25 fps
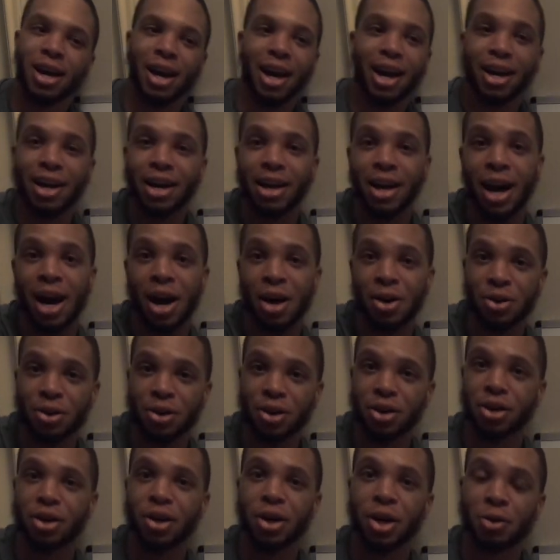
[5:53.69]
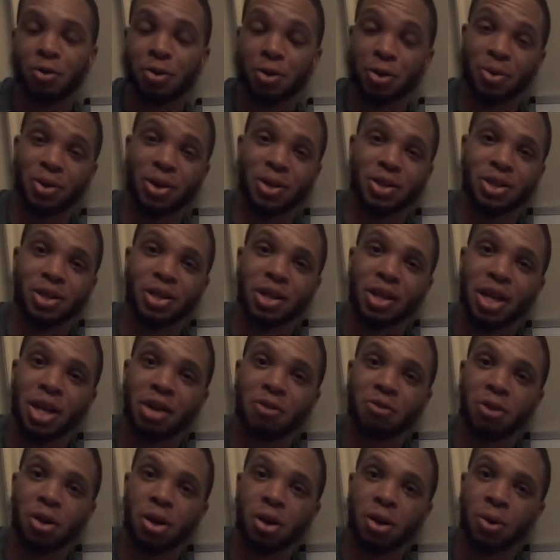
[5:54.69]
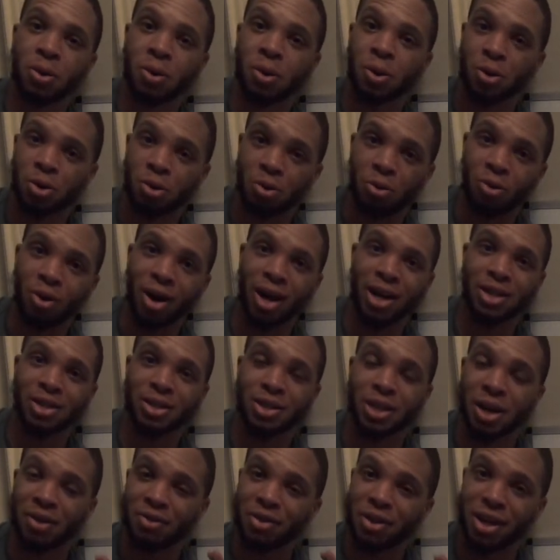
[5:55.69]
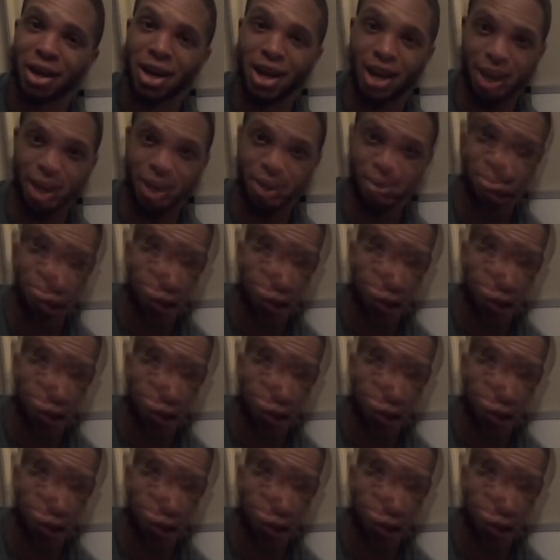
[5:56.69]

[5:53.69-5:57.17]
and now you're good for the rest of the evening or the rest of the night.